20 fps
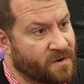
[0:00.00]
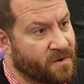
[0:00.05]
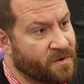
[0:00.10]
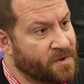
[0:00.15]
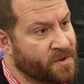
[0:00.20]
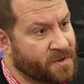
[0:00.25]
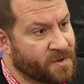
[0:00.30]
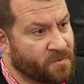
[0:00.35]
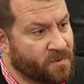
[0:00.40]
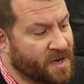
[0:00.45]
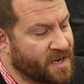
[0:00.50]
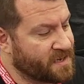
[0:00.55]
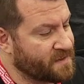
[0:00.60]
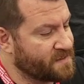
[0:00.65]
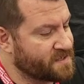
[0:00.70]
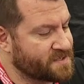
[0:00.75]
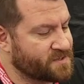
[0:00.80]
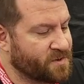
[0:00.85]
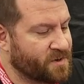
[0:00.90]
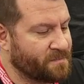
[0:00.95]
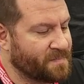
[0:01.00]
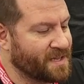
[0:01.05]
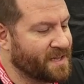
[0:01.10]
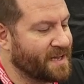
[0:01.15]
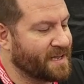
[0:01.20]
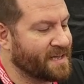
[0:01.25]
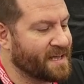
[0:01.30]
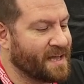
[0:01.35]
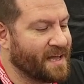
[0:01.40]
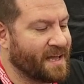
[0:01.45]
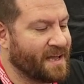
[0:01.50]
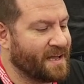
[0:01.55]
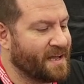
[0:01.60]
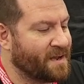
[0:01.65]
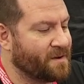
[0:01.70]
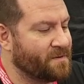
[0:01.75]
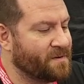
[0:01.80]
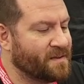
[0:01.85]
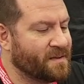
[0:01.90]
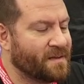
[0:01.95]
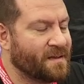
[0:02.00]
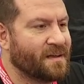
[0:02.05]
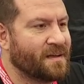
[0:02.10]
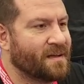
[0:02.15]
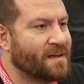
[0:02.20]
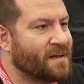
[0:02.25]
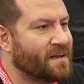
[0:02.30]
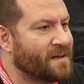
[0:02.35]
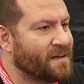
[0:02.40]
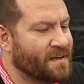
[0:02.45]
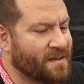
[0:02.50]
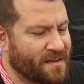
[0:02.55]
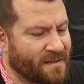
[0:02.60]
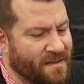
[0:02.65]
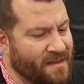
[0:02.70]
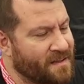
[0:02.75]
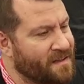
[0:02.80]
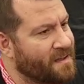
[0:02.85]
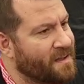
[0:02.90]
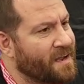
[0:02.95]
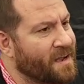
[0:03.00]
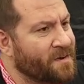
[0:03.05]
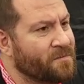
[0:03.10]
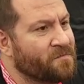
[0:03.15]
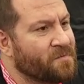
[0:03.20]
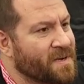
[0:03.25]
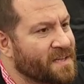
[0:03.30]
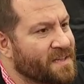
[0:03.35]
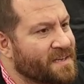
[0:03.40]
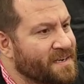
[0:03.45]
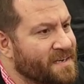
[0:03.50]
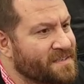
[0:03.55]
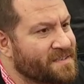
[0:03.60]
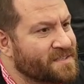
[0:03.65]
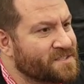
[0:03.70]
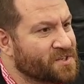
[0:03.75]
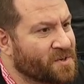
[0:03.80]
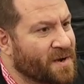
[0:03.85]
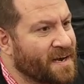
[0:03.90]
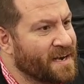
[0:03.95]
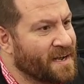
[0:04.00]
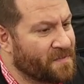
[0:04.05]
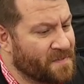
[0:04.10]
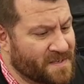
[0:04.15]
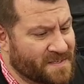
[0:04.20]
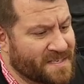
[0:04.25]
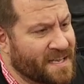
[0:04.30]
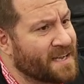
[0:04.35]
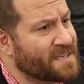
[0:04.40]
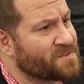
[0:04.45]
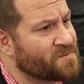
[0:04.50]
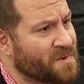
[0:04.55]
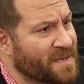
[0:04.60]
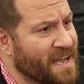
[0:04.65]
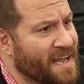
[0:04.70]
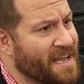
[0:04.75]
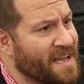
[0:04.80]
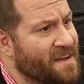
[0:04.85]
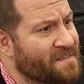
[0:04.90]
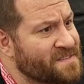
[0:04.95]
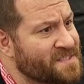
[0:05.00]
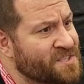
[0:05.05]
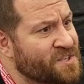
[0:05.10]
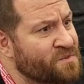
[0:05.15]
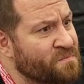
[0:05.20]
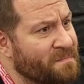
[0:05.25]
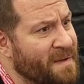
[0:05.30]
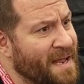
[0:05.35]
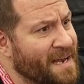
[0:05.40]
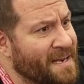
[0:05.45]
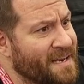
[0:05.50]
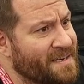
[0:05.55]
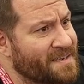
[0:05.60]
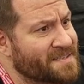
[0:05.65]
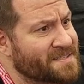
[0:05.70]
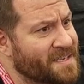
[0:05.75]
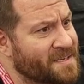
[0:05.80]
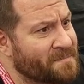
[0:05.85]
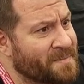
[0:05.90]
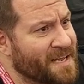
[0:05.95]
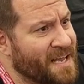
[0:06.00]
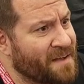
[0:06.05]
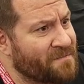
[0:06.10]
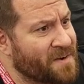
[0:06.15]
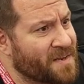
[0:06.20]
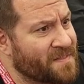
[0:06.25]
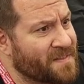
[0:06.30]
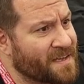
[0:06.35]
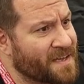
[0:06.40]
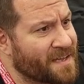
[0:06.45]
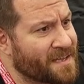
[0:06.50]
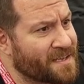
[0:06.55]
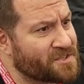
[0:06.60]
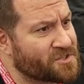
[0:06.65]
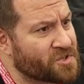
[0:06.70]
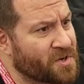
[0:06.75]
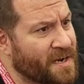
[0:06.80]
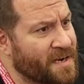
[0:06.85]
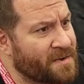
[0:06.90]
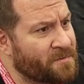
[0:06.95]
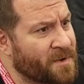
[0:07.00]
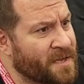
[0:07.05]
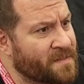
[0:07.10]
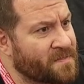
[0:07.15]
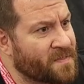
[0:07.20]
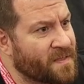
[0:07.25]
Or you can walk in the store and be like, hey, I really need to trade out this X-Wing. I have too many. Does anybody have anything I can trade with?